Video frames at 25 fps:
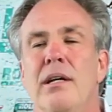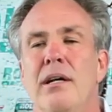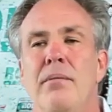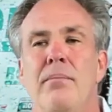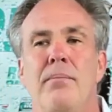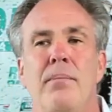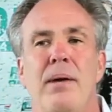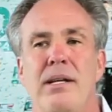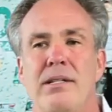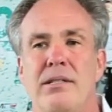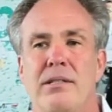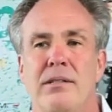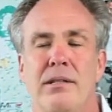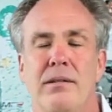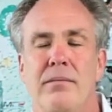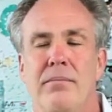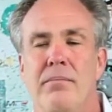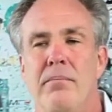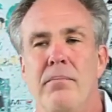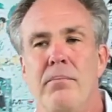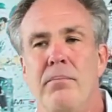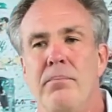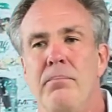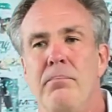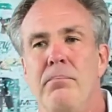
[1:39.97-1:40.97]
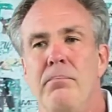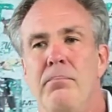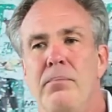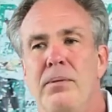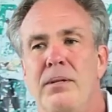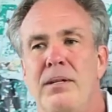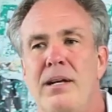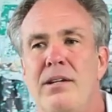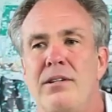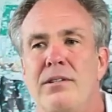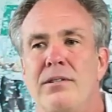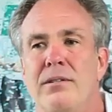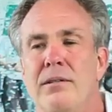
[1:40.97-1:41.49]
basically
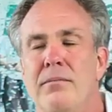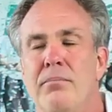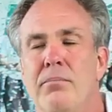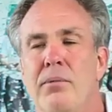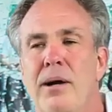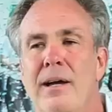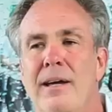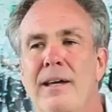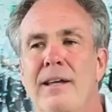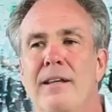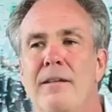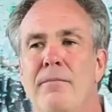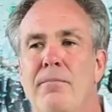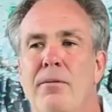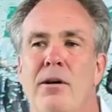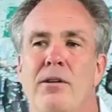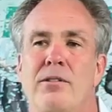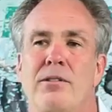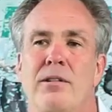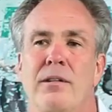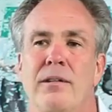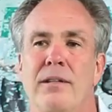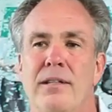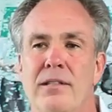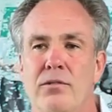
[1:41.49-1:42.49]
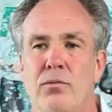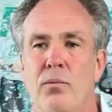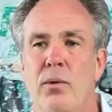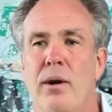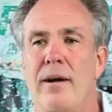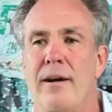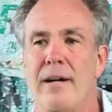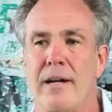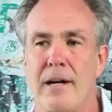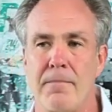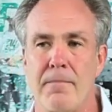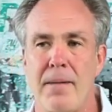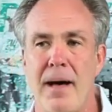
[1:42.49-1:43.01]
potentially breaking the parts or at least
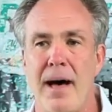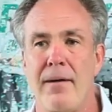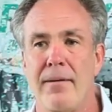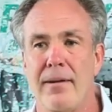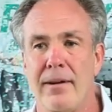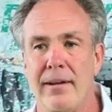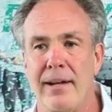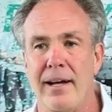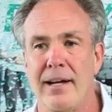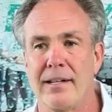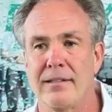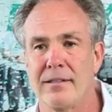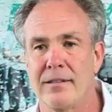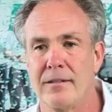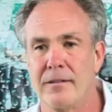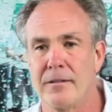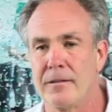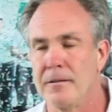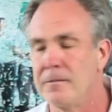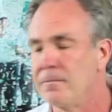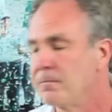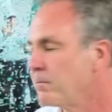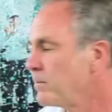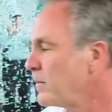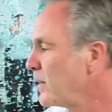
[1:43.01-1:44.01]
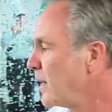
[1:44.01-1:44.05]
wearing them out a lot sooner,